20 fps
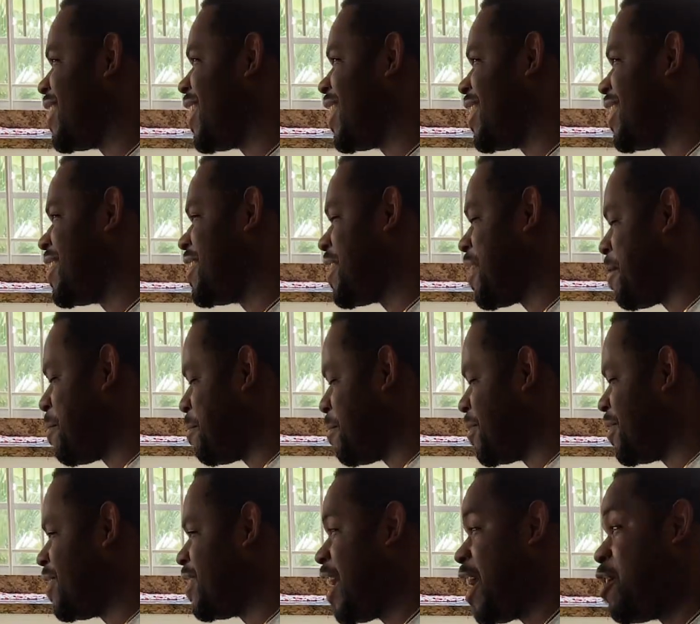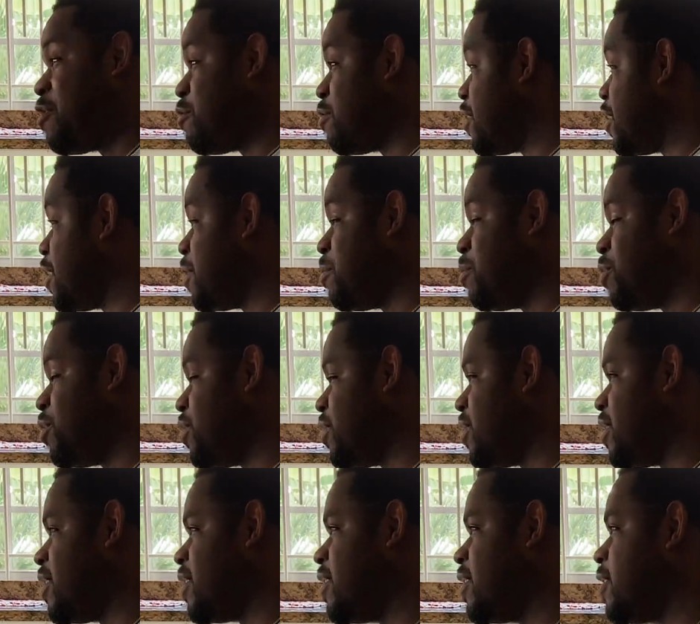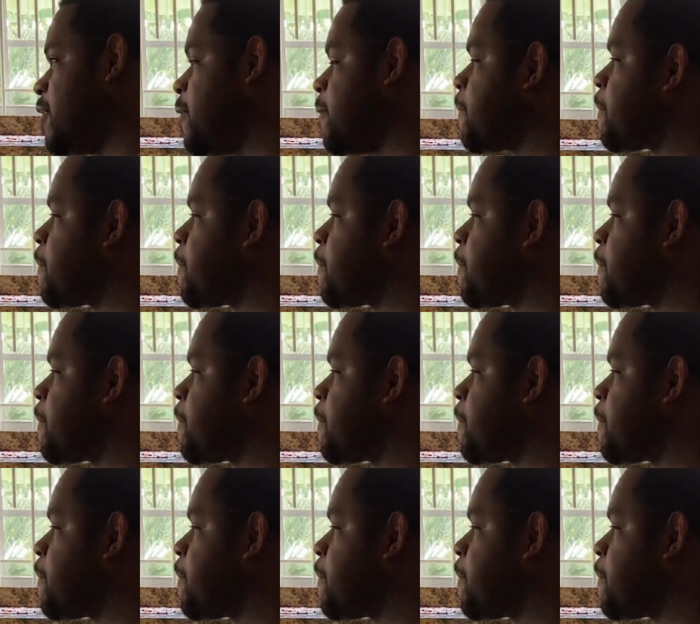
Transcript: at the time. But I really appreciate it.